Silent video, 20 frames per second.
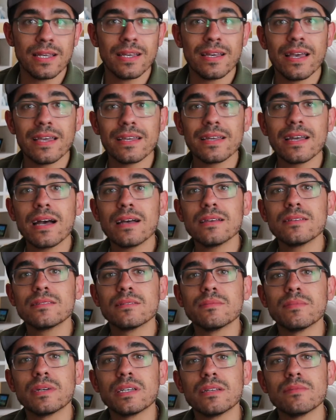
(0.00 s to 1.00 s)
Hey guys,
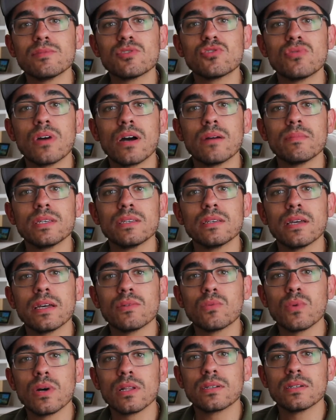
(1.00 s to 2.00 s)
my name is Rami
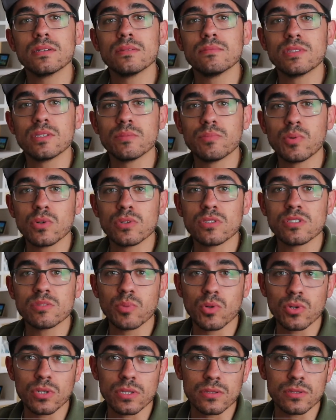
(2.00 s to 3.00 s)
and welcome to Points
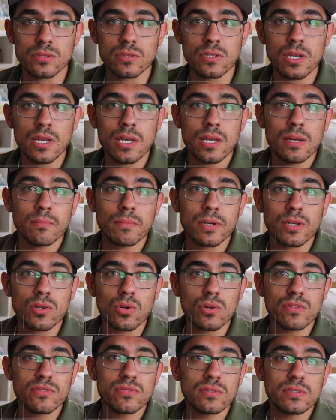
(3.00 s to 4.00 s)
Pointers. My
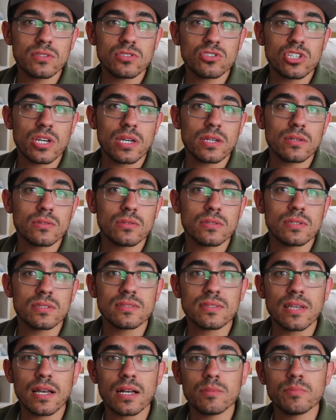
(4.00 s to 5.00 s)
goal for this channel is
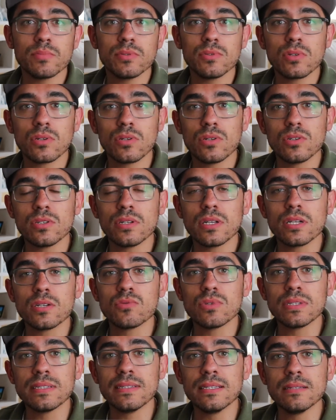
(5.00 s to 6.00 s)
to help you earn and
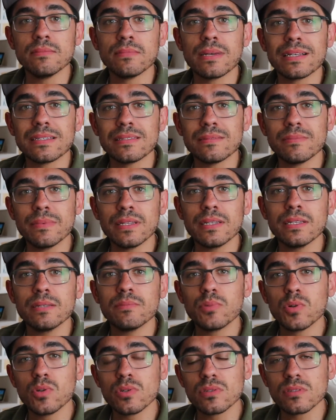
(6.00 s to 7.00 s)
redeem as many
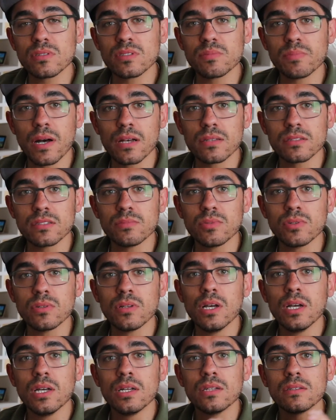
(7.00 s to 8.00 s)
points as
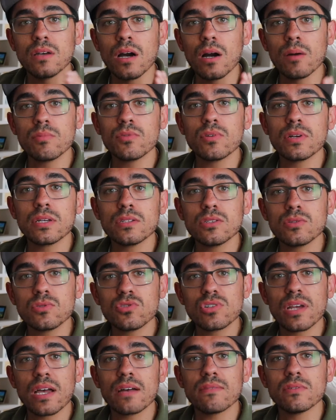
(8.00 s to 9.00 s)
possible to upgrade your
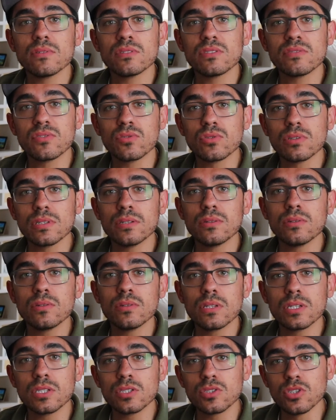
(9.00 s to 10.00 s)
travels for
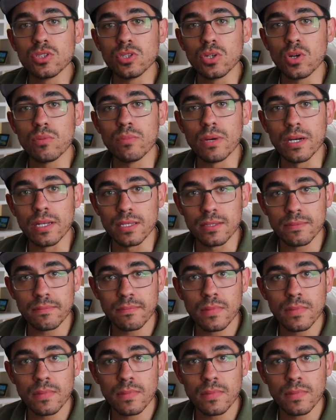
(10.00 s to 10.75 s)
little to no money.